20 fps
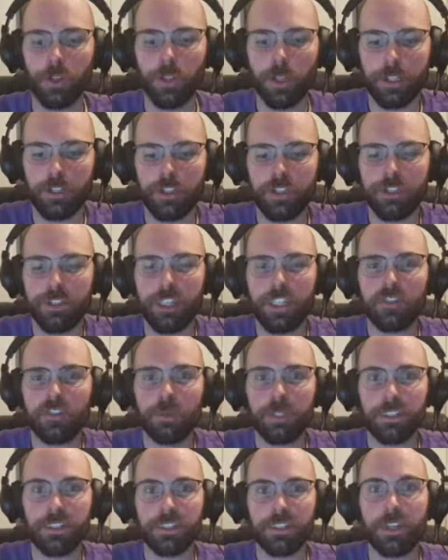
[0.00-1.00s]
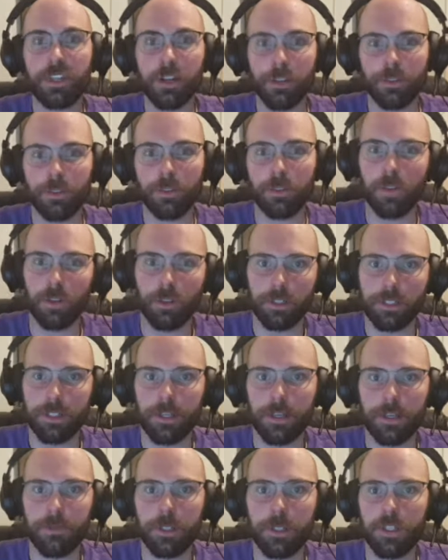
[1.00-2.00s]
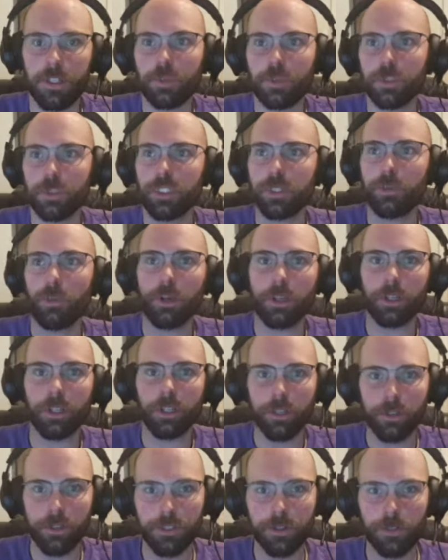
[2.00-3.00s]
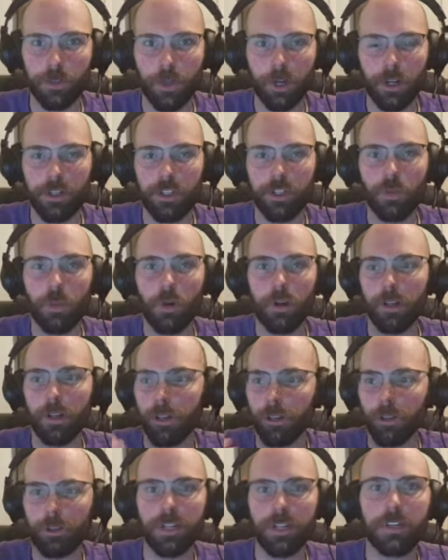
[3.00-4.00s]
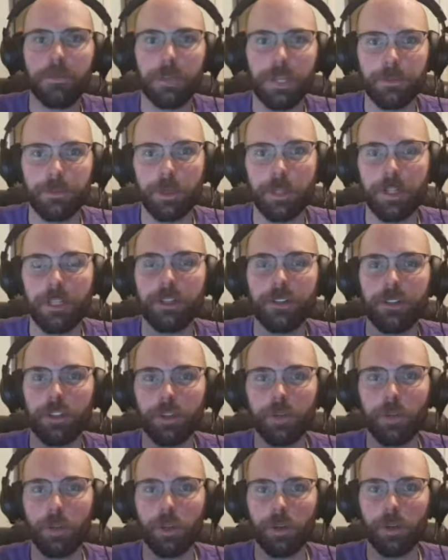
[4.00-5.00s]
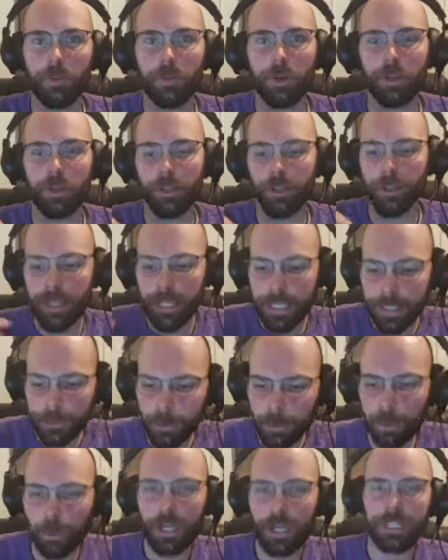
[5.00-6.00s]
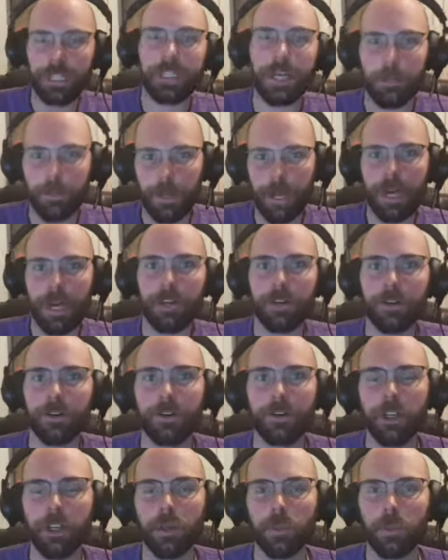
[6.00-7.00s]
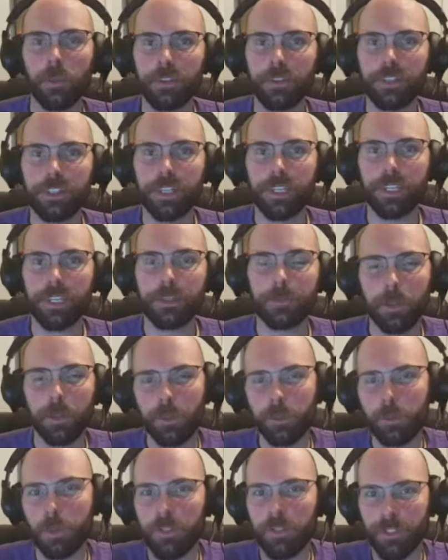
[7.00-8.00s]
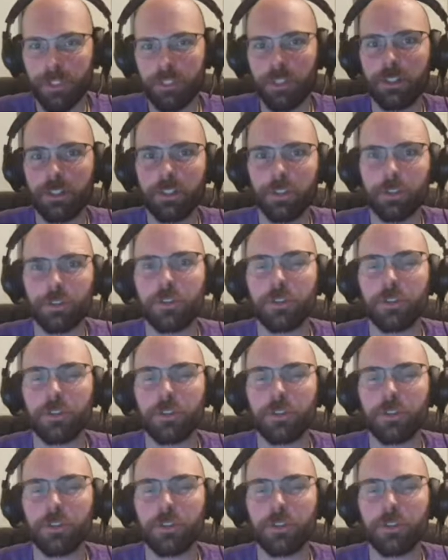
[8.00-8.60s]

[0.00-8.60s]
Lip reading: let's just say you've been stuck for a long time and you really want to go somewhere and you want to learn how to make money, or you want to break that pattern. Well, it's like, boom, all of a sudden